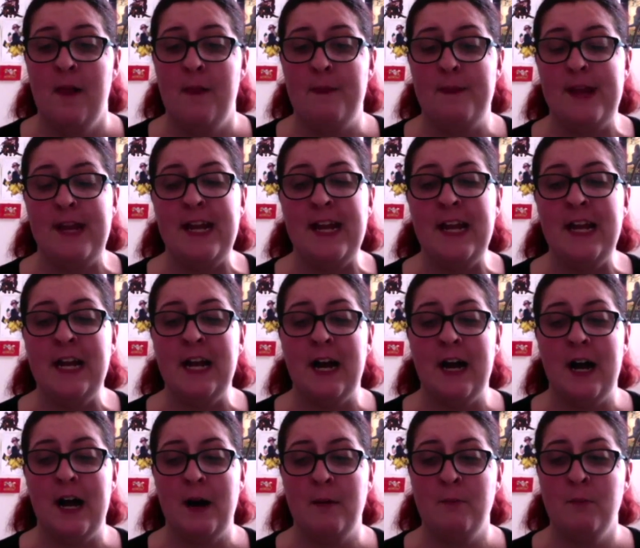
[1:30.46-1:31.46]
the
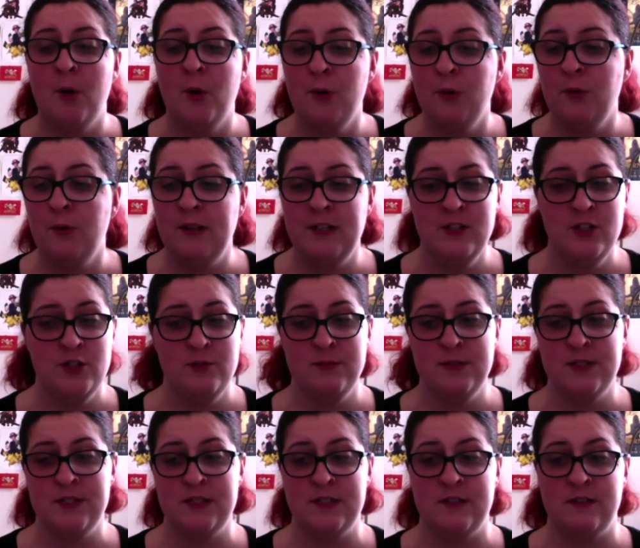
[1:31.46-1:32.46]
Immortal
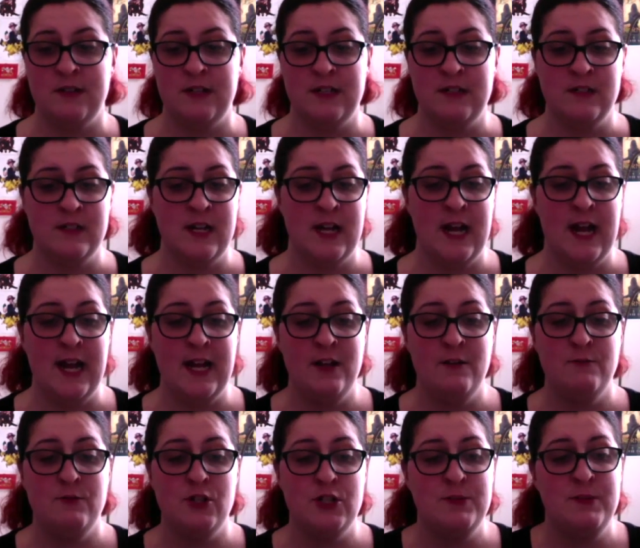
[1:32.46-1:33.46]
Instruments series,
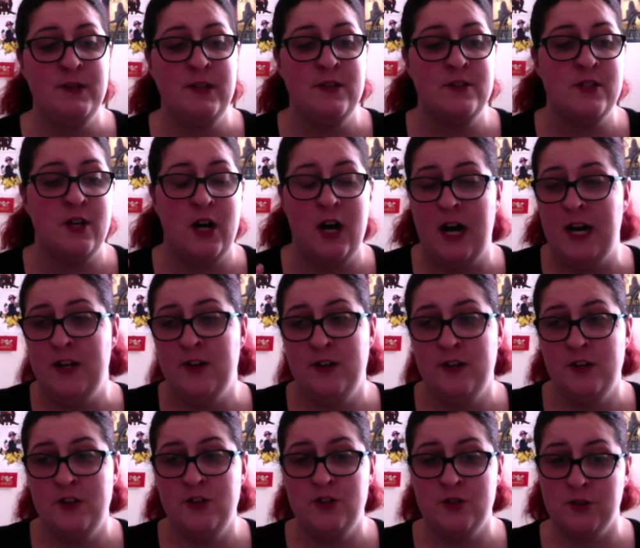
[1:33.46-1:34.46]
and just because I don't
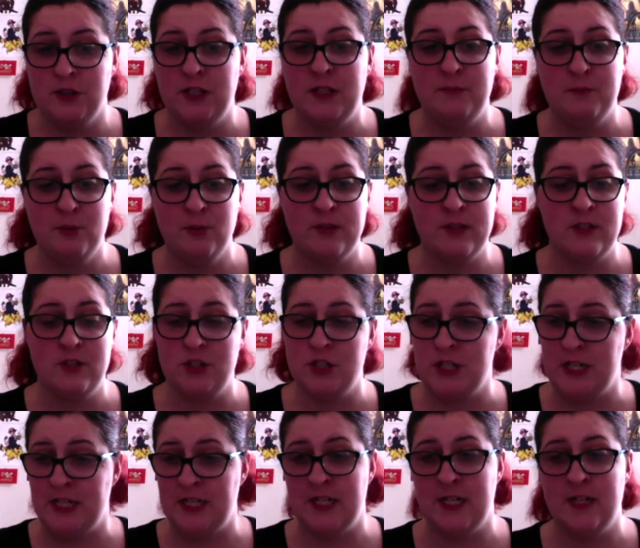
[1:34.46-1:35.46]
enjoy the books that
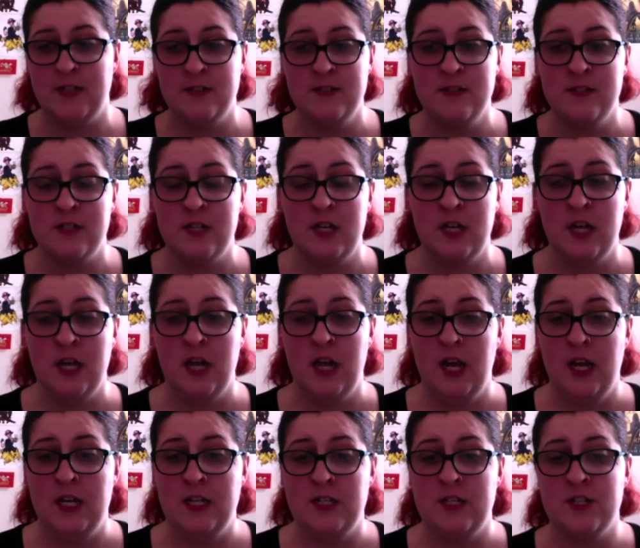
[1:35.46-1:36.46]
she does
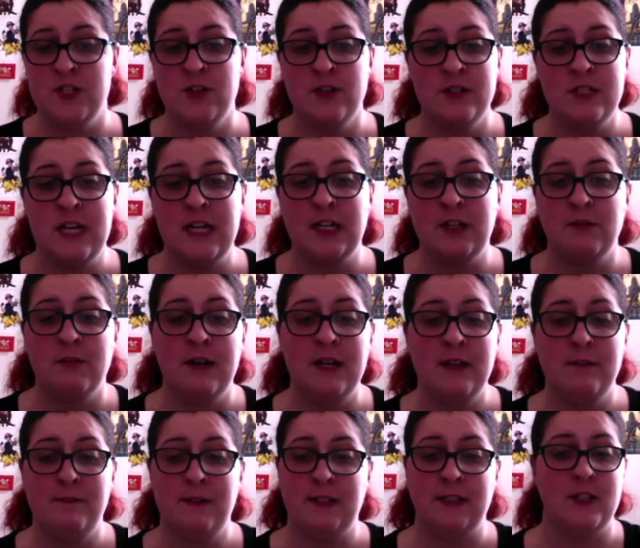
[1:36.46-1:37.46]
not take away
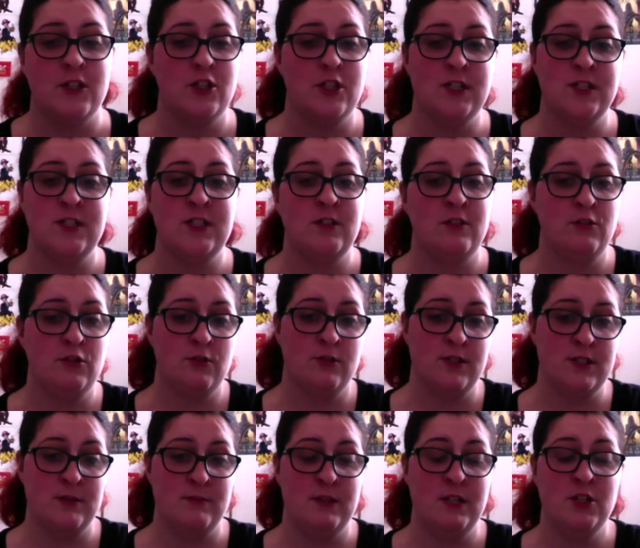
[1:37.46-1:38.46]
the fact that she still
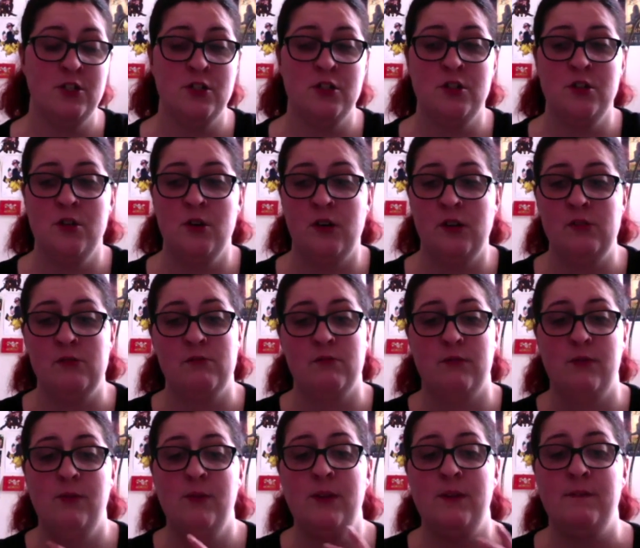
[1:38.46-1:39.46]
enjoys them. It should not
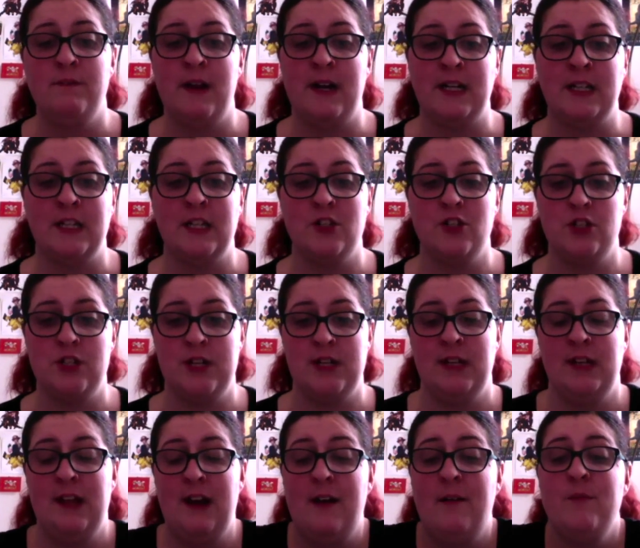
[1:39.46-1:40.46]
ruin the fact that she
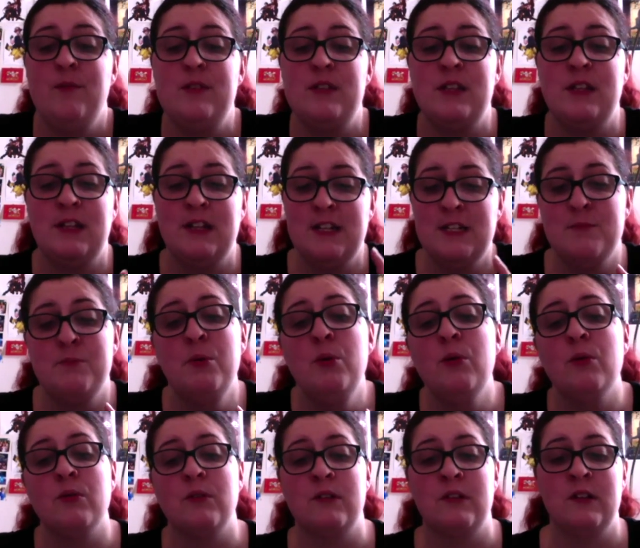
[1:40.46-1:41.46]
loves these
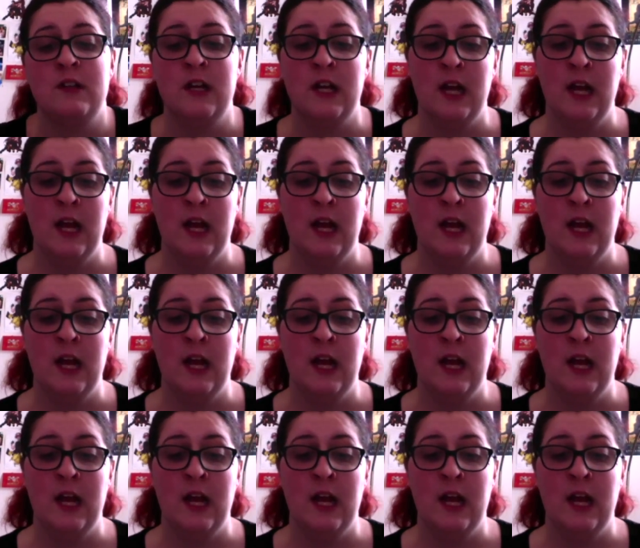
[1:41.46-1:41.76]
books.